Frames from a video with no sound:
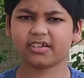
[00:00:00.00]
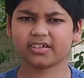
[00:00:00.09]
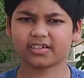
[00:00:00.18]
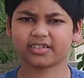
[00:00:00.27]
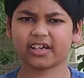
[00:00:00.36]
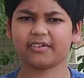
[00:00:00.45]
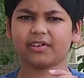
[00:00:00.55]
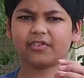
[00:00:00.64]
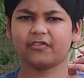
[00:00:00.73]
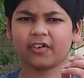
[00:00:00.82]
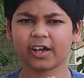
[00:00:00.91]
is having
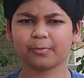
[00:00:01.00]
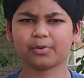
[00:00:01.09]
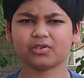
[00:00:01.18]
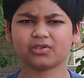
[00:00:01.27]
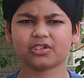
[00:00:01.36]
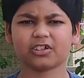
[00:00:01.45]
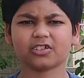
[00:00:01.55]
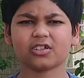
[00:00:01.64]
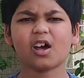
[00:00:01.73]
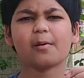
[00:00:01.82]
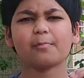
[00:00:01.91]
5 boosters,
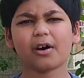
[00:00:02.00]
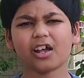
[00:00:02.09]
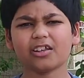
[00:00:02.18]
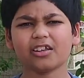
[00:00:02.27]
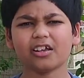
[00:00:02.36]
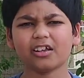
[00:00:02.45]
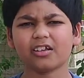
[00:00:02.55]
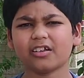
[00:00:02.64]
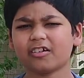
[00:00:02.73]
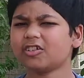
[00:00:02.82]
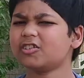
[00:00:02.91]
but
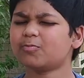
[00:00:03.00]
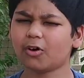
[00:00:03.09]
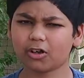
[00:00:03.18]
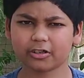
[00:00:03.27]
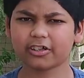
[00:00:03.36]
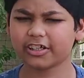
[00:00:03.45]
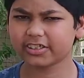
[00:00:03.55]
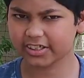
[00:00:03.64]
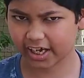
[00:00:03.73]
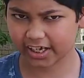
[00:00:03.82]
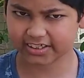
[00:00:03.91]
they're smaller in
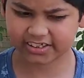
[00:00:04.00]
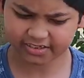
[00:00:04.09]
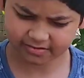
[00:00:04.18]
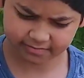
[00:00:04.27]
size.